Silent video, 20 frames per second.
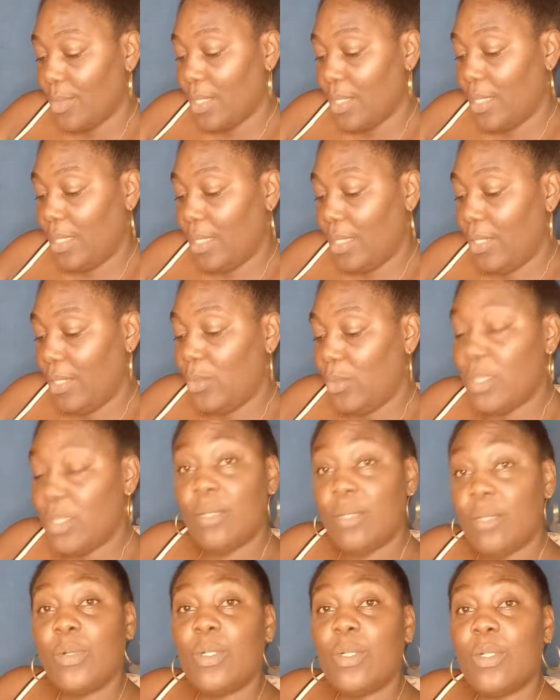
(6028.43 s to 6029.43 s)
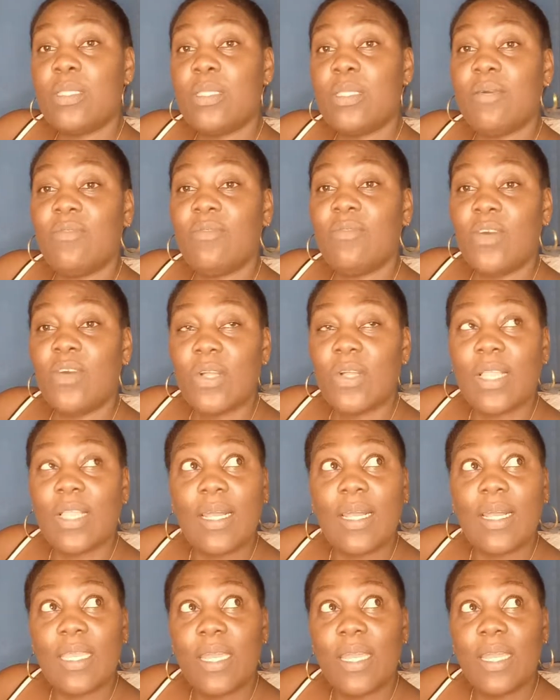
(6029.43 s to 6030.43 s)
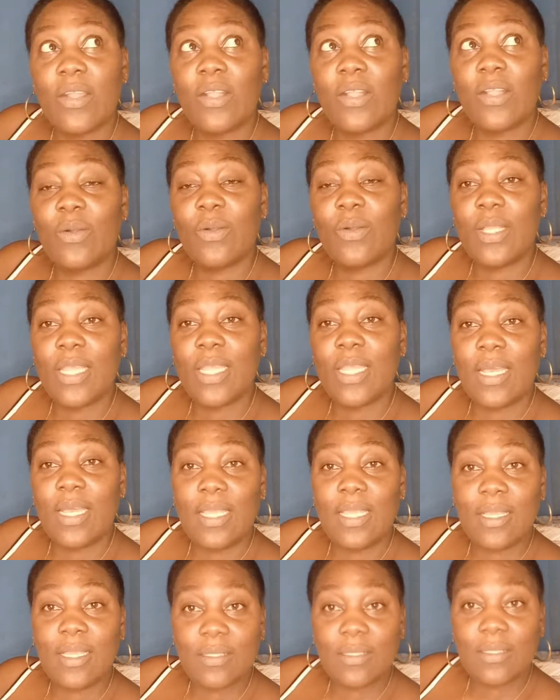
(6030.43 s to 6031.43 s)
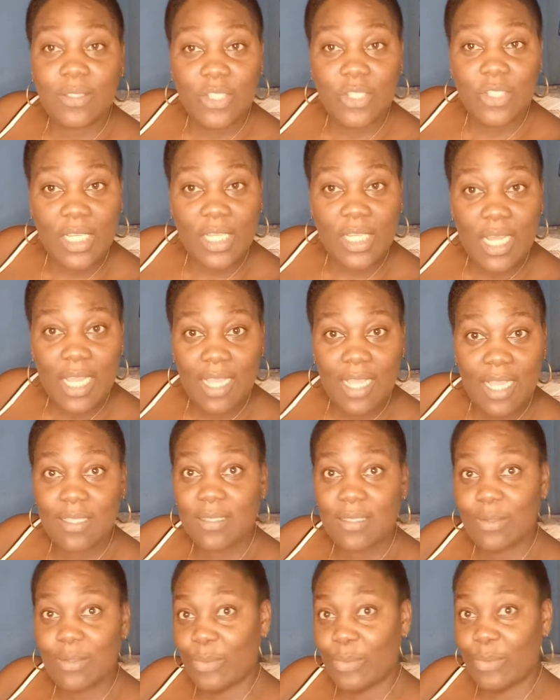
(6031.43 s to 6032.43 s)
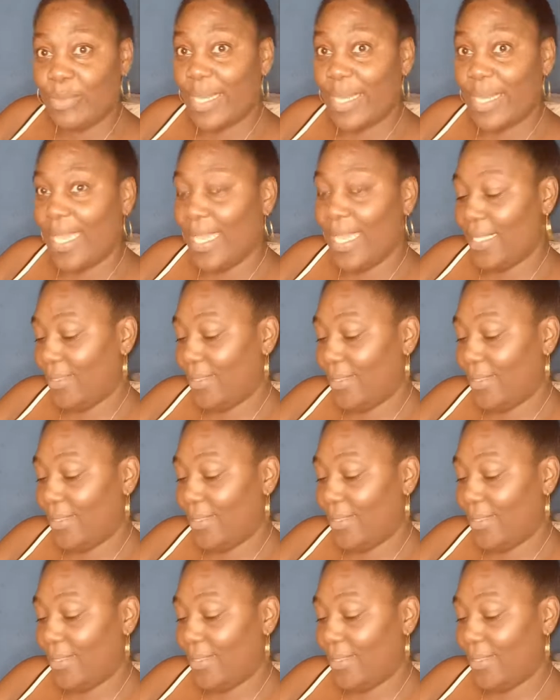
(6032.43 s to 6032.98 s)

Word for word: You know, it's about 7 o'clock, your girl going to drink her soup again.